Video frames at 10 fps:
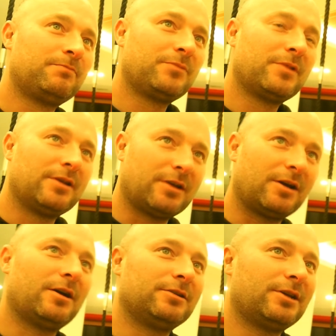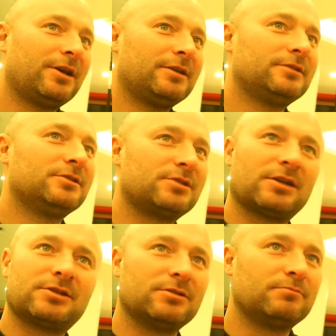It's such
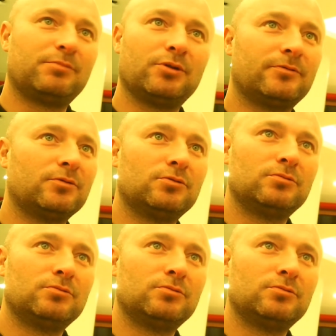a beautiful place.